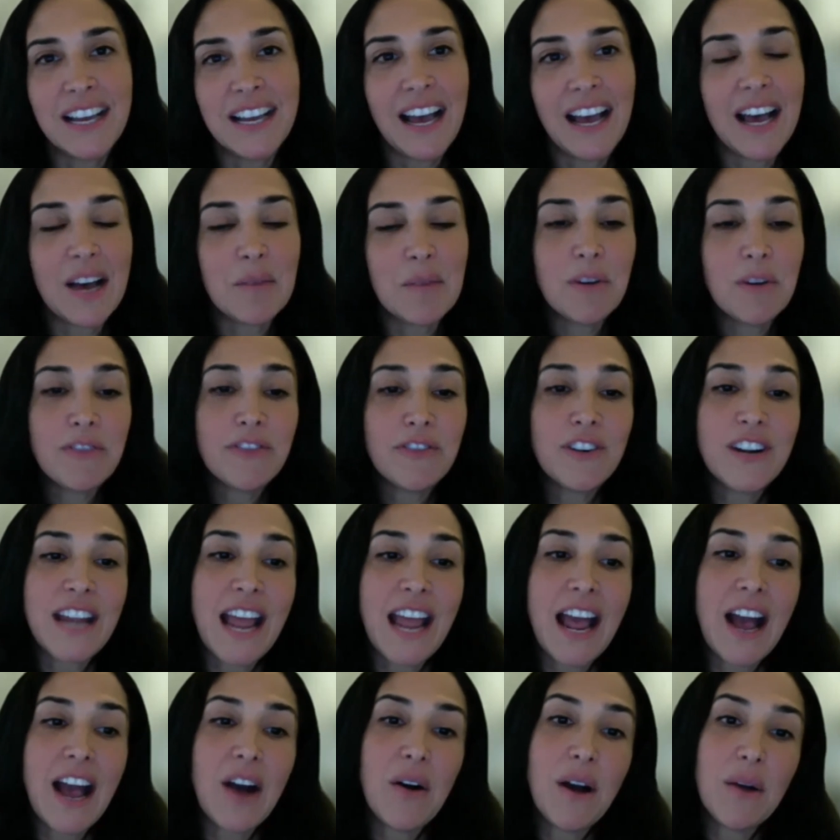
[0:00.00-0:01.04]
But for
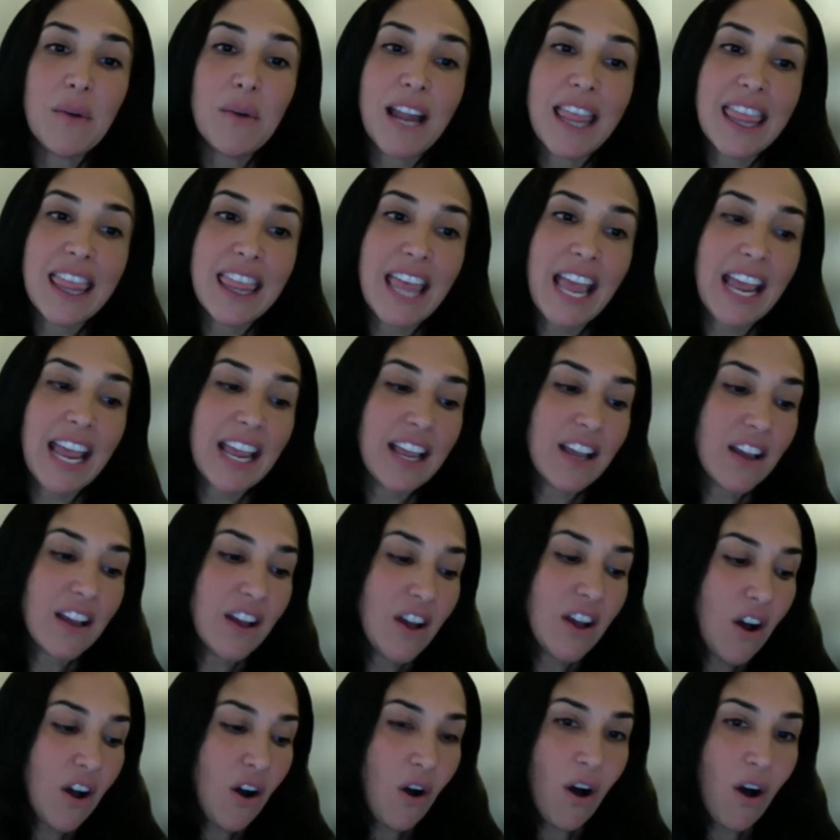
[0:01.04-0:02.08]
now, I want to thank
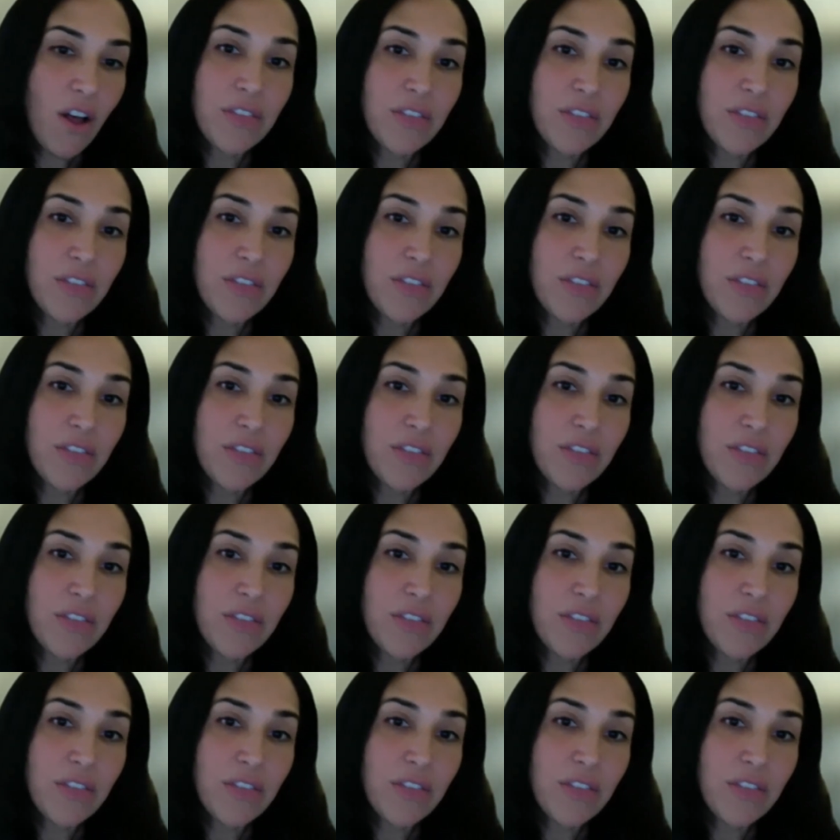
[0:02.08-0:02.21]
all